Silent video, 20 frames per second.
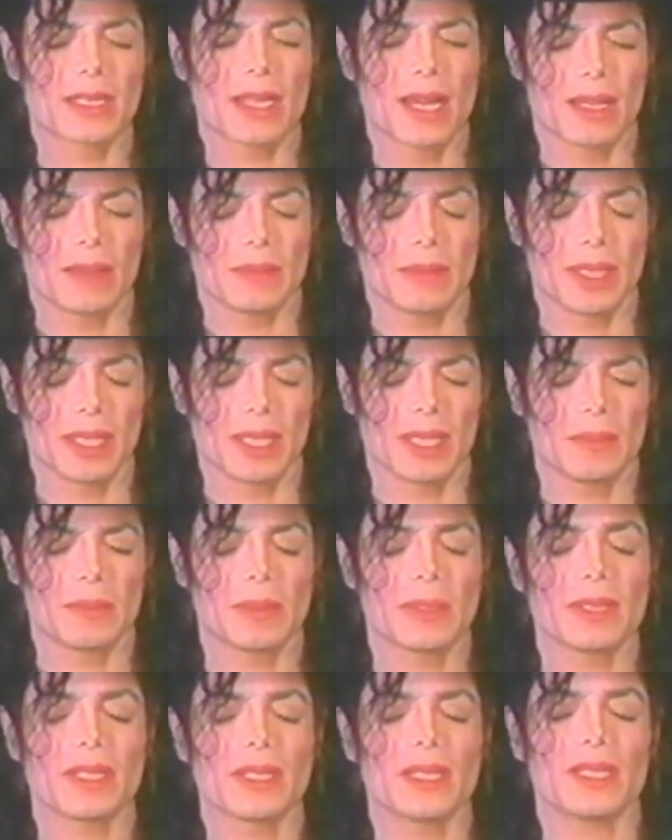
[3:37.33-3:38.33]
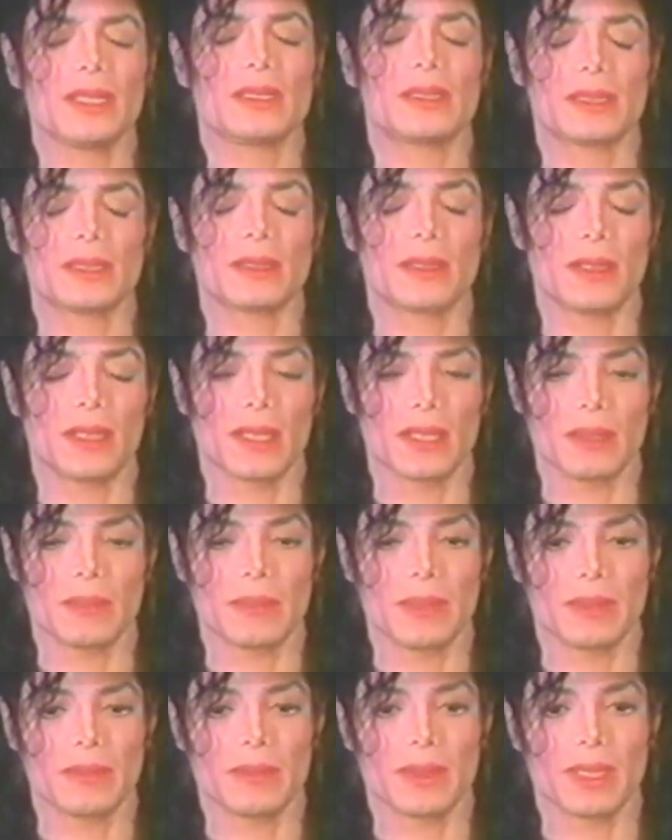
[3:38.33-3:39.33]
not me. Please don't let it
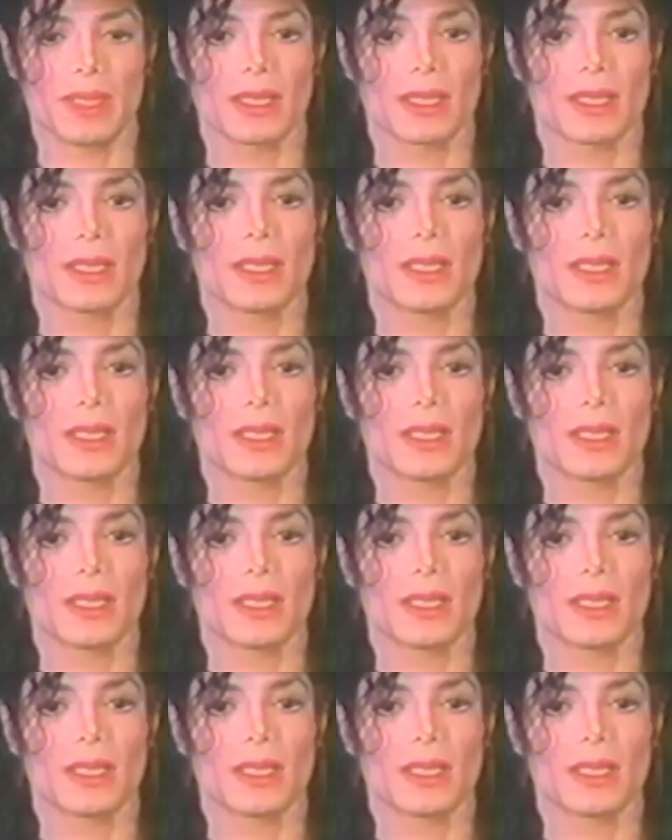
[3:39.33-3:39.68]
be me.